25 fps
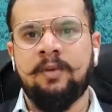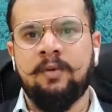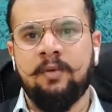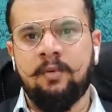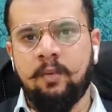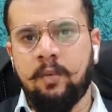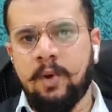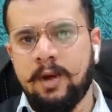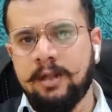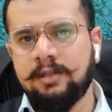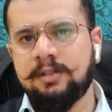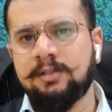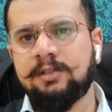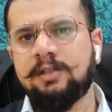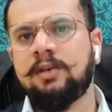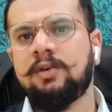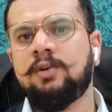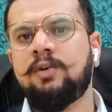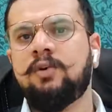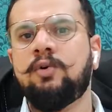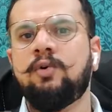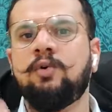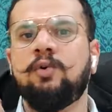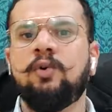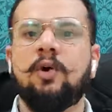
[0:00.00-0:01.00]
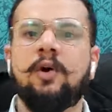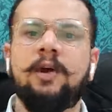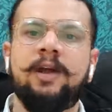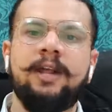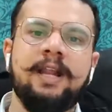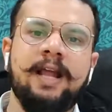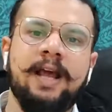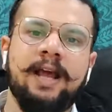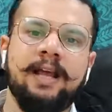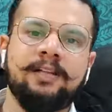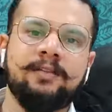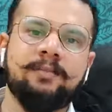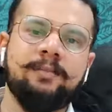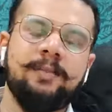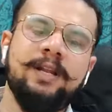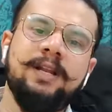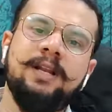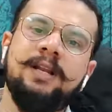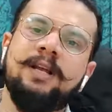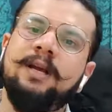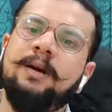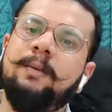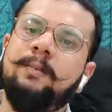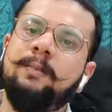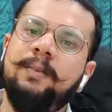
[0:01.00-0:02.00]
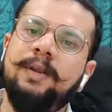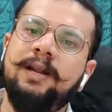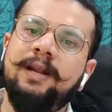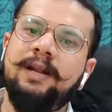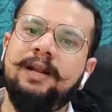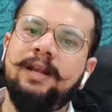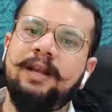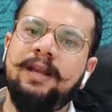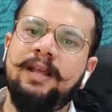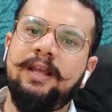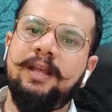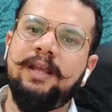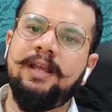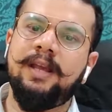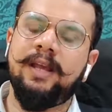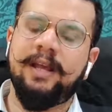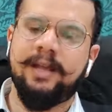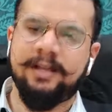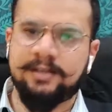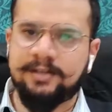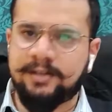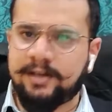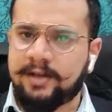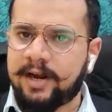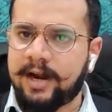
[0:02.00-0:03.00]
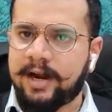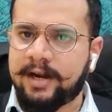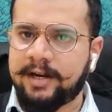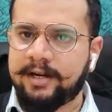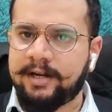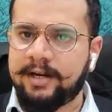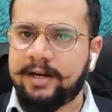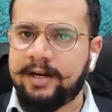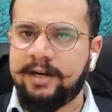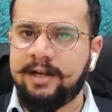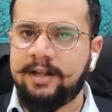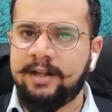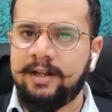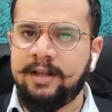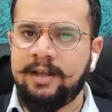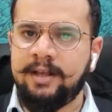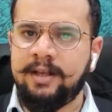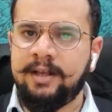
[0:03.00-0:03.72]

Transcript: Once the crude oil has been completely extracted,